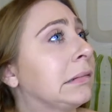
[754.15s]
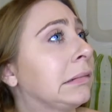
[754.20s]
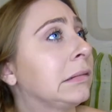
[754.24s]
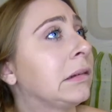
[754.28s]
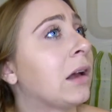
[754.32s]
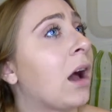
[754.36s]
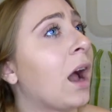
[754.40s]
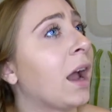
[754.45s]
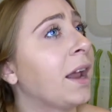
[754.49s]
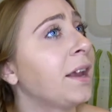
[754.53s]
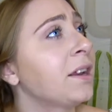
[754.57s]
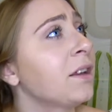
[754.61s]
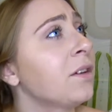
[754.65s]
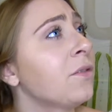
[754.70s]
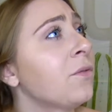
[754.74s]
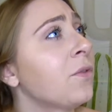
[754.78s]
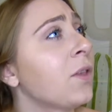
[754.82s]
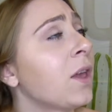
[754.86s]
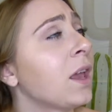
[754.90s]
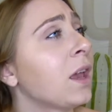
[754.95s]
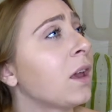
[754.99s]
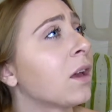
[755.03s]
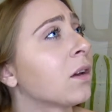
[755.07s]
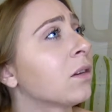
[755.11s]
kind of
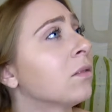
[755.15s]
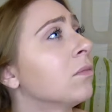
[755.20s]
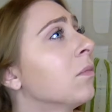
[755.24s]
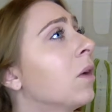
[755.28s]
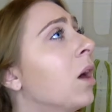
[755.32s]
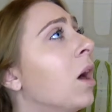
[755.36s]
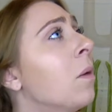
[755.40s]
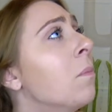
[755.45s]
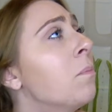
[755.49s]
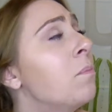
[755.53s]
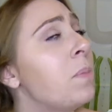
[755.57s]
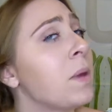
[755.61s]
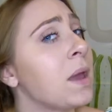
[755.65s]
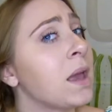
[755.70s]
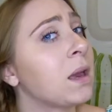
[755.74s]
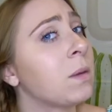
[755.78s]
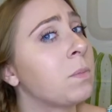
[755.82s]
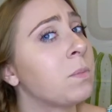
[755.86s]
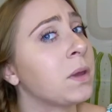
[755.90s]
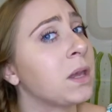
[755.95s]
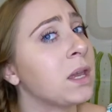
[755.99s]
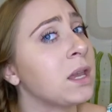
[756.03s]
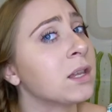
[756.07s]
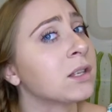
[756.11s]
like a
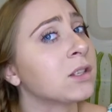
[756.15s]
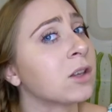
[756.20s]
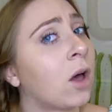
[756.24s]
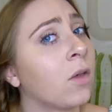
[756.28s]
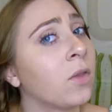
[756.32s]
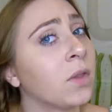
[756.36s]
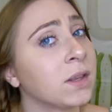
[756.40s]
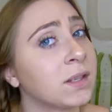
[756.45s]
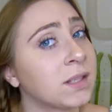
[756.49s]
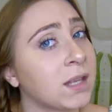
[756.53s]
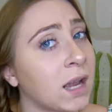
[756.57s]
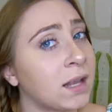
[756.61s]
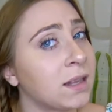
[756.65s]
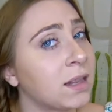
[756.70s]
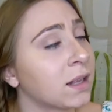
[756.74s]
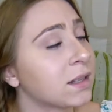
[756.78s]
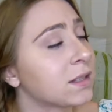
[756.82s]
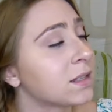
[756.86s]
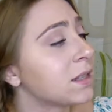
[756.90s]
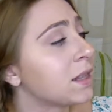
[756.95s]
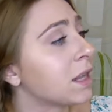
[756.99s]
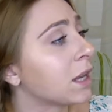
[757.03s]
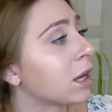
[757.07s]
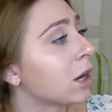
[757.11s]
big piece on the side
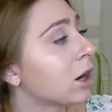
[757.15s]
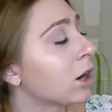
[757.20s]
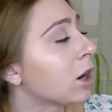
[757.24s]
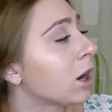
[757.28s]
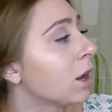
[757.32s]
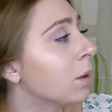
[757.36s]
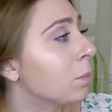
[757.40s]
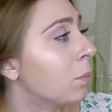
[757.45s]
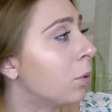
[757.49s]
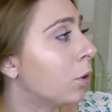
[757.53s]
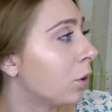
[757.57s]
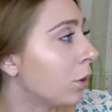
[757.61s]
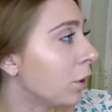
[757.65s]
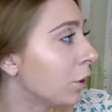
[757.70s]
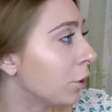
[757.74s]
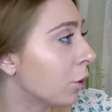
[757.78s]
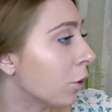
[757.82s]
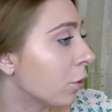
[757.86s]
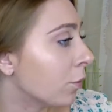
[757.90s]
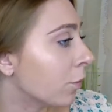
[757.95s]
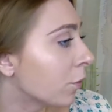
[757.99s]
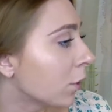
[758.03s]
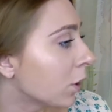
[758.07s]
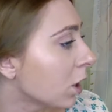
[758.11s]
that's thicker and pull it
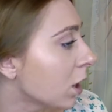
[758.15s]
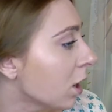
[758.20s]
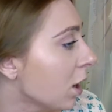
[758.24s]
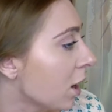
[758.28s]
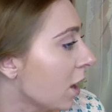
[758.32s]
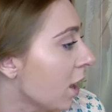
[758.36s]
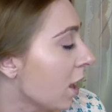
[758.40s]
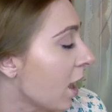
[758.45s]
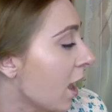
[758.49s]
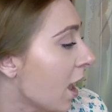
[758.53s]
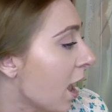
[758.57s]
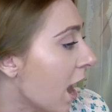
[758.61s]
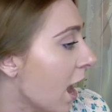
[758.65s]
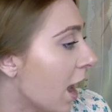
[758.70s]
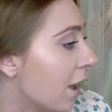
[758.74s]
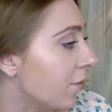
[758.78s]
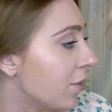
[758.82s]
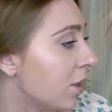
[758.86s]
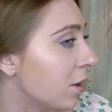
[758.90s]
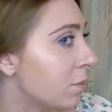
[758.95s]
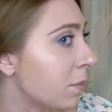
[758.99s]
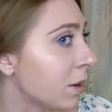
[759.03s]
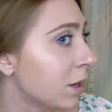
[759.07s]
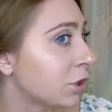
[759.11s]
over
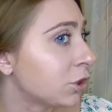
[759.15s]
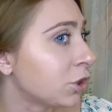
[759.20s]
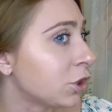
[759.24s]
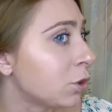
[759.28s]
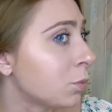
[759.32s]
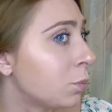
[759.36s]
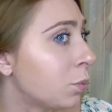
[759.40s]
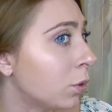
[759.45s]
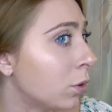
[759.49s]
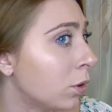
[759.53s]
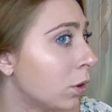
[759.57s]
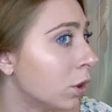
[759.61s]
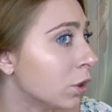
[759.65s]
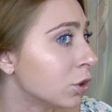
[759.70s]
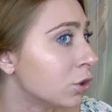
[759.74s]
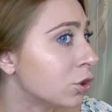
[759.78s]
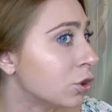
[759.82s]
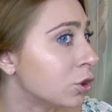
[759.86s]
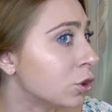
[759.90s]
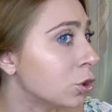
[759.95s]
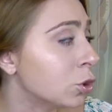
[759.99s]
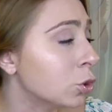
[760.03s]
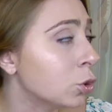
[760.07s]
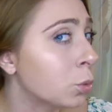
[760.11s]
and then make sure you pull a
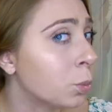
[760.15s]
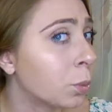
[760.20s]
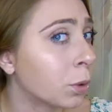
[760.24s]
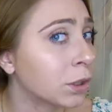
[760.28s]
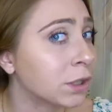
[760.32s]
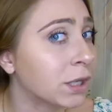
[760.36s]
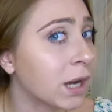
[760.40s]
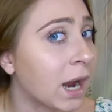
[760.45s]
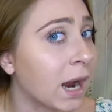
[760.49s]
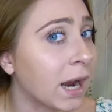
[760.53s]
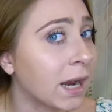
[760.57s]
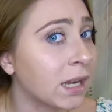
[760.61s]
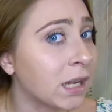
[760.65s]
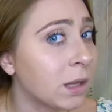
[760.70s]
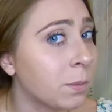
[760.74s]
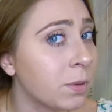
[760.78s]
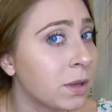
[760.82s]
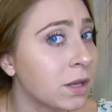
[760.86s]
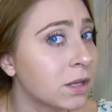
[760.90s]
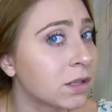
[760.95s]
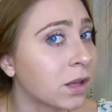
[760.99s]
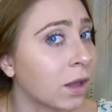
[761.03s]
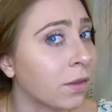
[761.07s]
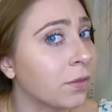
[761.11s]
super tiny
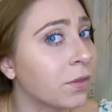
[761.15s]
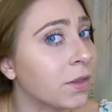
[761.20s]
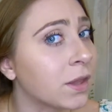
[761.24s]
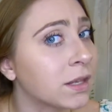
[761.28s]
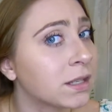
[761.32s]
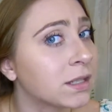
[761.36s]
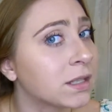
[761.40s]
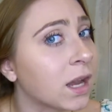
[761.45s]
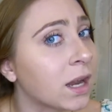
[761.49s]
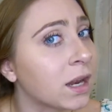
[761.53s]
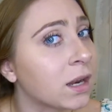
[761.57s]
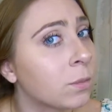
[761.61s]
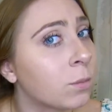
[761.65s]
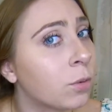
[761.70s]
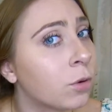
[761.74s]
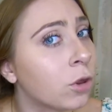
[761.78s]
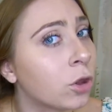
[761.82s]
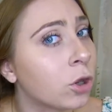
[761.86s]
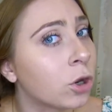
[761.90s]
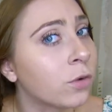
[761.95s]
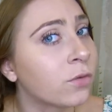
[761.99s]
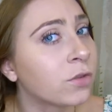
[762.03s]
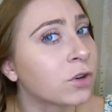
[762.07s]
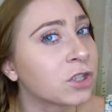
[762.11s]
piece on this side and
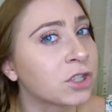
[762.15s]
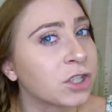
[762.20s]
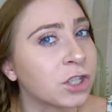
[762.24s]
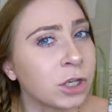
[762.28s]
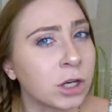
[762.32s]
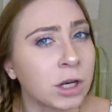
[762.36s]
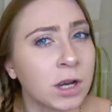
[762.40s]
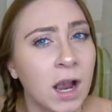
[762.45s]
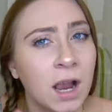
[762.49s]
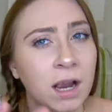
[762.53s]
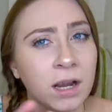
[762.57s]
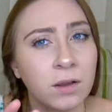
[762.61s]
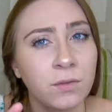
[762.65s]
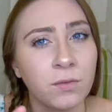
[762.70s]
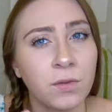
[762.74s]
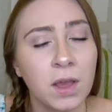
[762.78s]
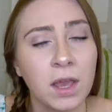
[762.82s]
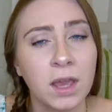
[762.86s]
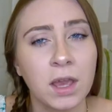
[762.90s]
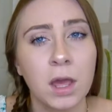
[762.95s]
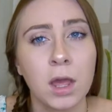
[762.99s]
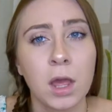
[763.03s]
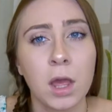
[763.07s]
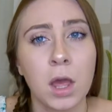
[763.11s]
pull it over so you're kind of
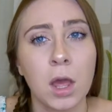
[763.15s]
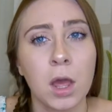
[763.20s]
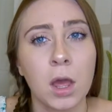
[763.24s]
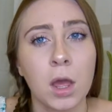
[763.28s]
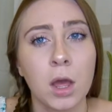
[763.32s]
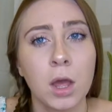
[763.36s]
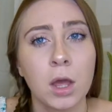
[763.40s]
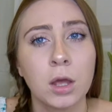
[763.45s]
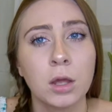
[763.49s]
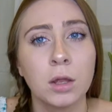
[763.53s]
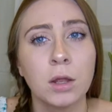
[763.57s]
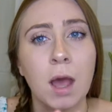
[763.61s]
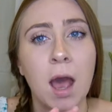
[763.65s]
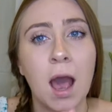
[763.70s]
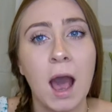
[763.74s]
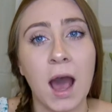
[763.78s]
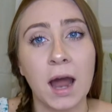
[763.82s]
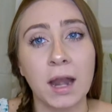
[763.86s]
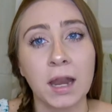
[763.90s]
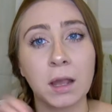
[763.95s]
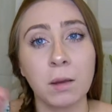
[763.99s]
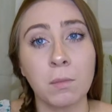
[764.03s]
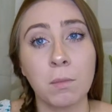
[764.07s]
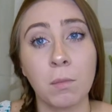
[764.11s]
like
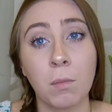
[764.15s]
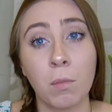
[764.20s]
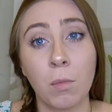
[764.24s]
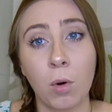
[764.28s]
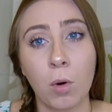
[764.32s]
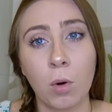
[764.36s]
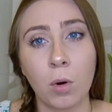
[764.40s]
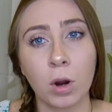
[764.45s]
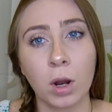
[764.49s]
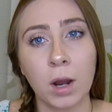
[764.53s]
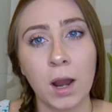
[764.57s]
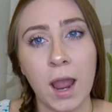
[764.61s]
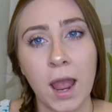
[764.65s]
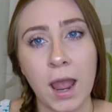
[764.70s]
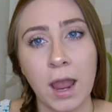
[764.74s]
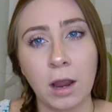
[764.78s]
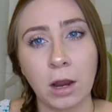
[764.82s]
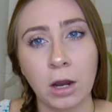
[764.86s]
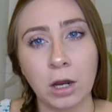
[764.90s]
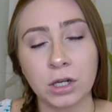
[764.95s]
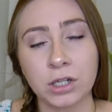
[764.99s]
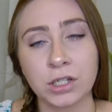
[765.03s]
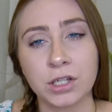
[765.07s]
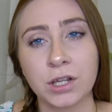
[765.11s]
adding more
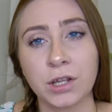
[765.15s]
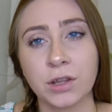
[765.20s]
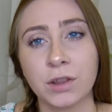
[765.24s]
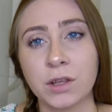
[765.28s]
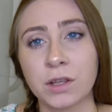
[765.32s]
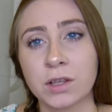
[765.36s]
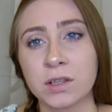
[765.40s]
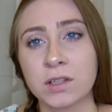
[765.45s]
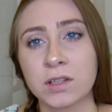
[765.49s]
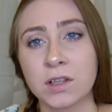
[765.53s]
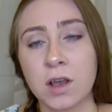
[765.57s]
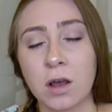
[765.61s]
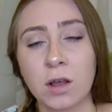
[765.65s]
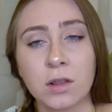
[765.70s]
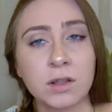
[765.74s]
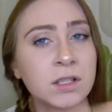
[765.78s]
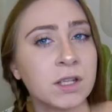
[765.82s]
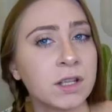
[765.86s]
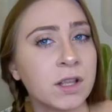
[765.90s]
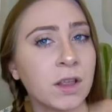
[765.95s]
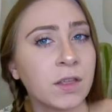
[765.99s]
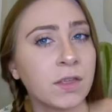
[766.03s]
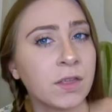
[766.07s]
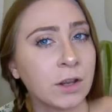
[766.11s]
hair to the so-
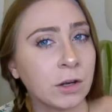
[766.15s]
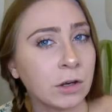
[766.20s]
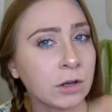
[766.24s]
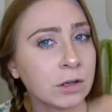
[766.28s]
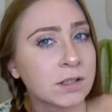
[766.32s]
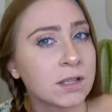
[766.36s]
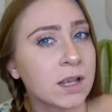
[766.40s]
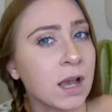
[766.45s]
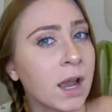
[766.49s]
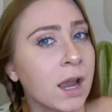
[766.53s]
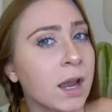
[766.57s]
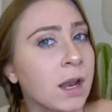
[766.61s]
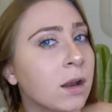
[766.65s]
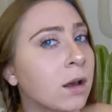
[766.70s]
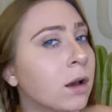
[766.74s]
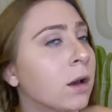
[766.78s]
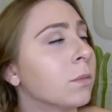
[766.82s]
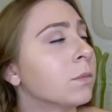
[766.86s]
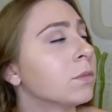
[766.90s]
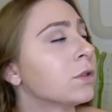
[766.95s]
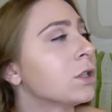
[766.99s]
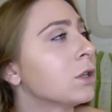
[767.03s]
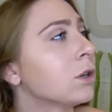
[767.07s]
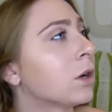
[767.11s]
to the thinner side
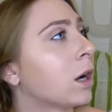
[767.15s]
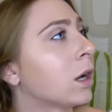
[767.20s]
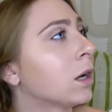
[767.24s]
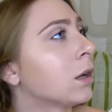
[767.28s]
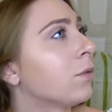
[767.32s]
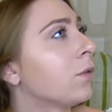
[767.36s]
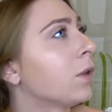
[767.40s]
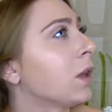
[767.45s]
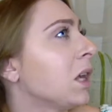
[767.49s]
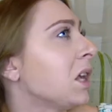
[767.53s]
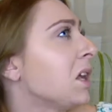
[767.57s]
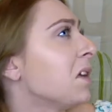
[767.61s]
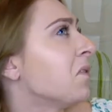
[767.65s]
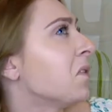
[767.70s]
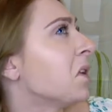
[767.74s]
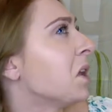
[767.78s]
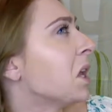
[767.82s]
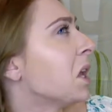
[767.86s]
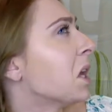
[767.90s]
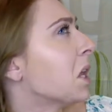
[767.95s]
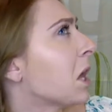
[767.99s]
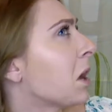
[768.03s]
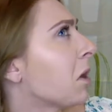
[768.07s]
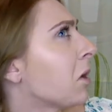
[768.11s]
um so you're kind of like
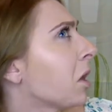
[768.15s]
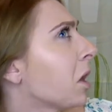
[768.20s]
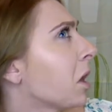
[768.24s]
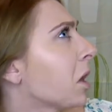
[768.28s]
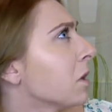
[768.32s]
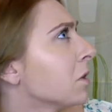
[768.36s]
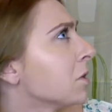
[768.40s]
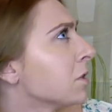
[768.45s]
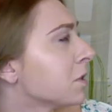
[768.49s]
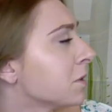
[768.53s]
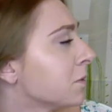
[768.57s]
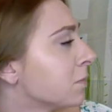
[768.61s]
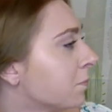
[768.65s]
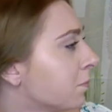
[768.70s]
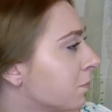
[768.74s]
evening it out I guess